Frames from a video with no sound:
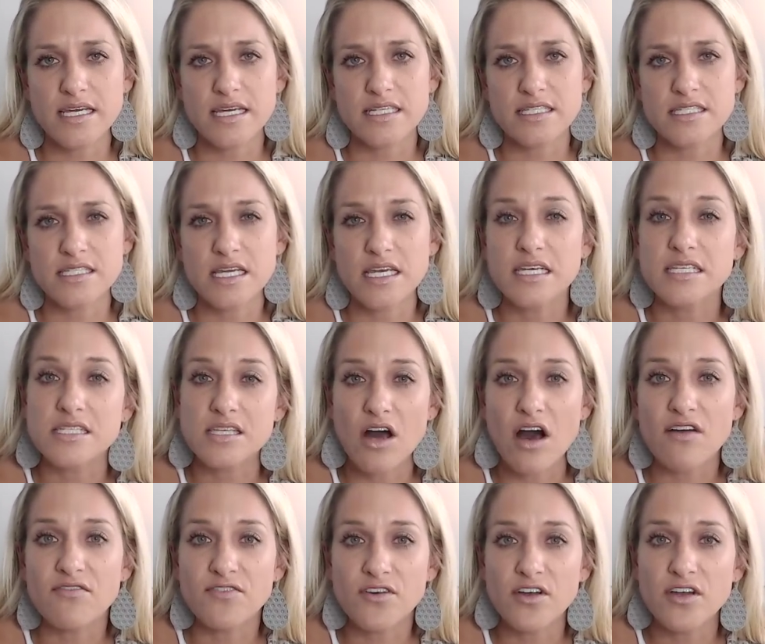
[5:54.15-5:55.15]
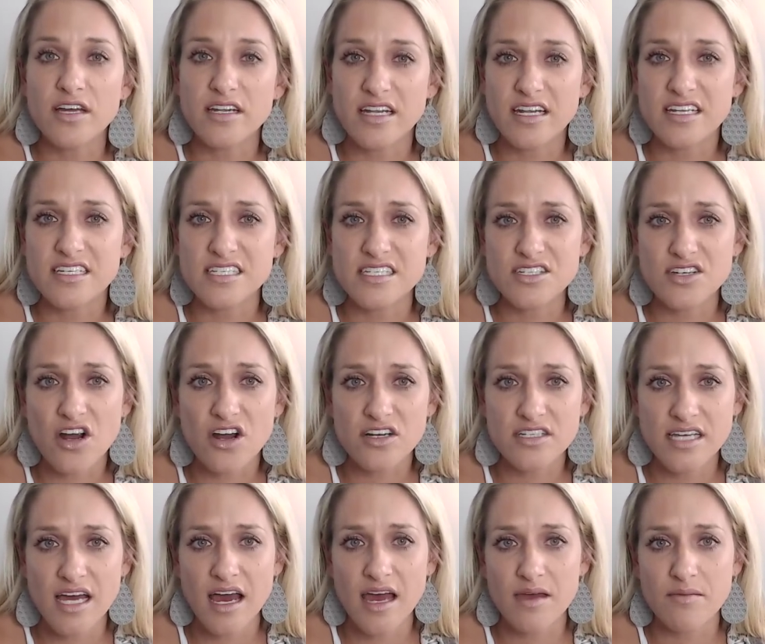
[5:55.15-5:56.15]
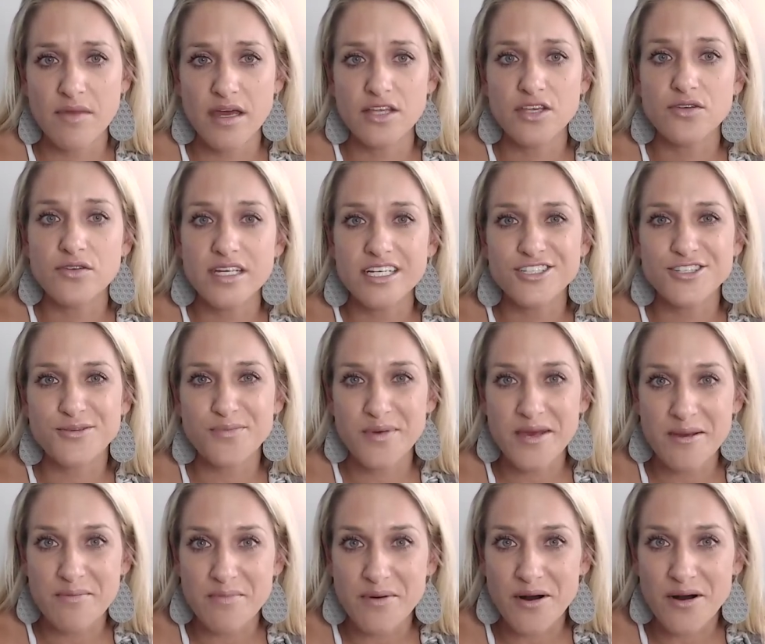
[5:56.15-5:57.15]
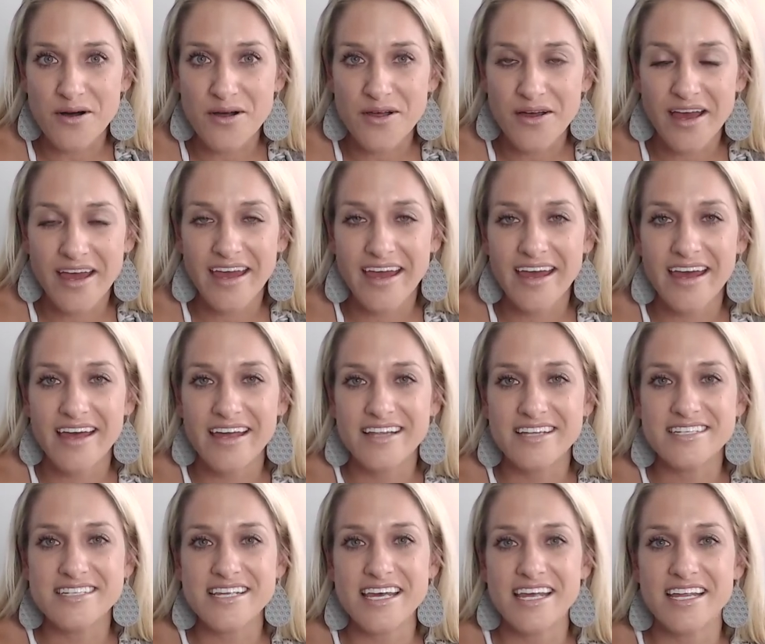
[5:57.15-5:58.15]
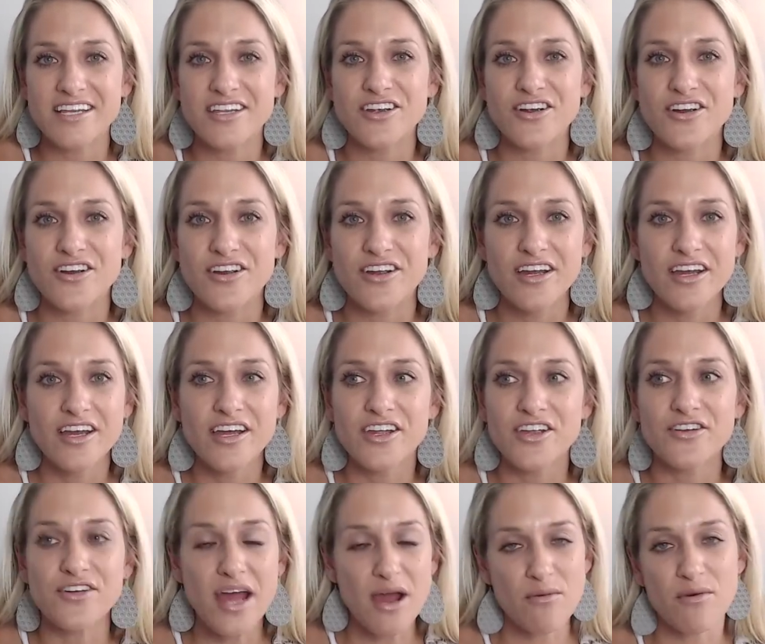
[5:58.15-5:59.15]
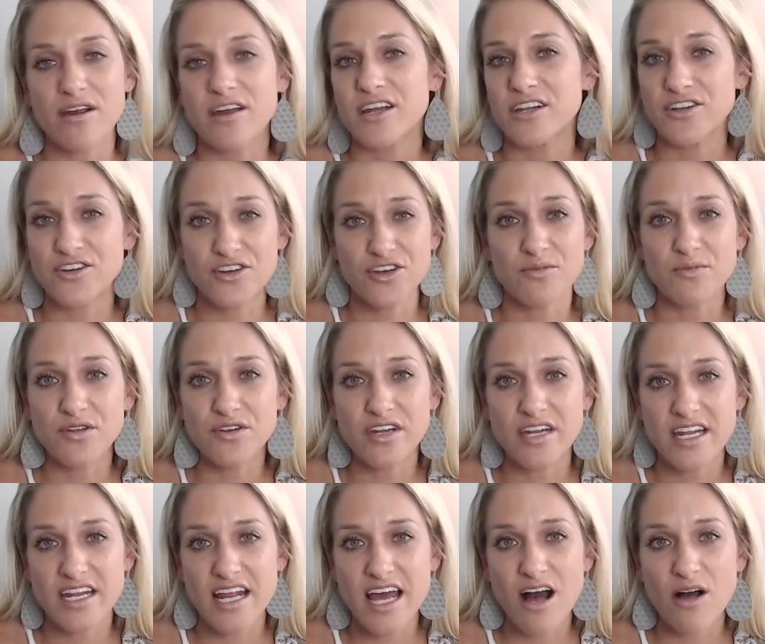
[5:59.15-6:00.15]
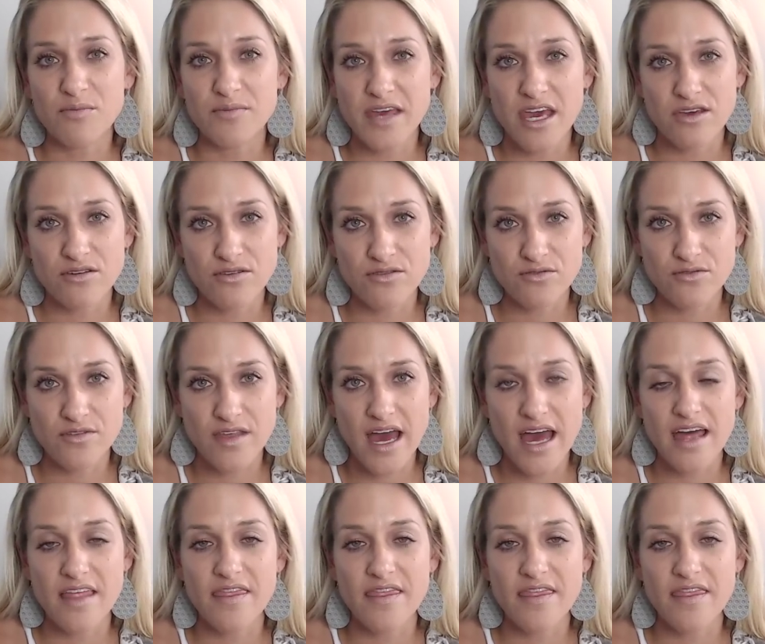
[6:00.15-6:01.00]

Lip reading: it's awful, and it is a dark time, and you need your people and your network and your community to help get you through that.